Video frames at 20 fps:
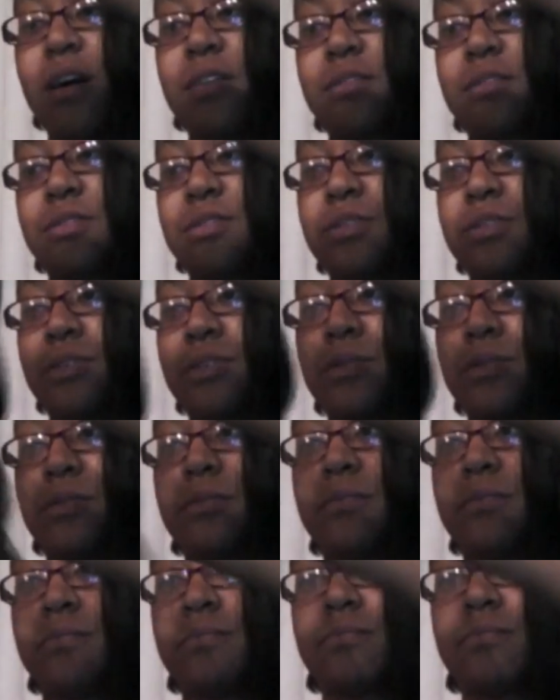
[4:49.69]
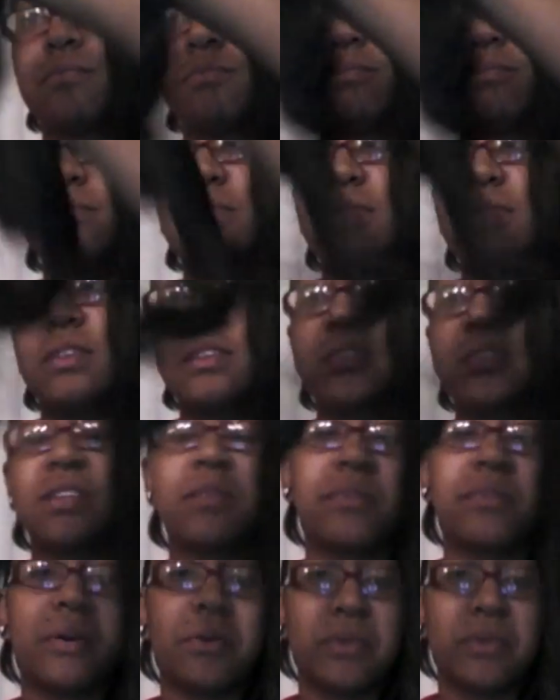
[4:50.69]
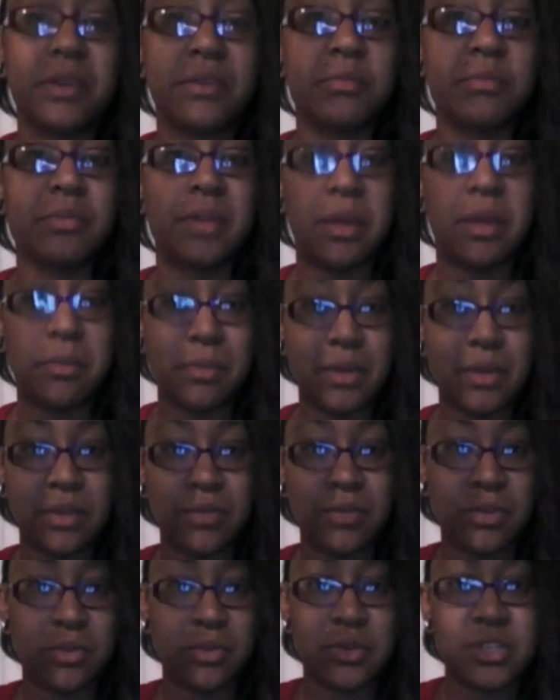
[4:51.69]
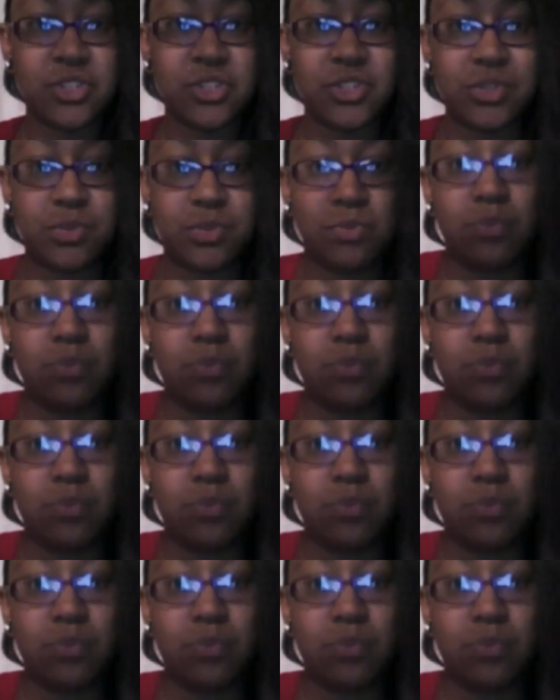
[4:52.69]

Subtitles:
So that's my only complaint. But you can always just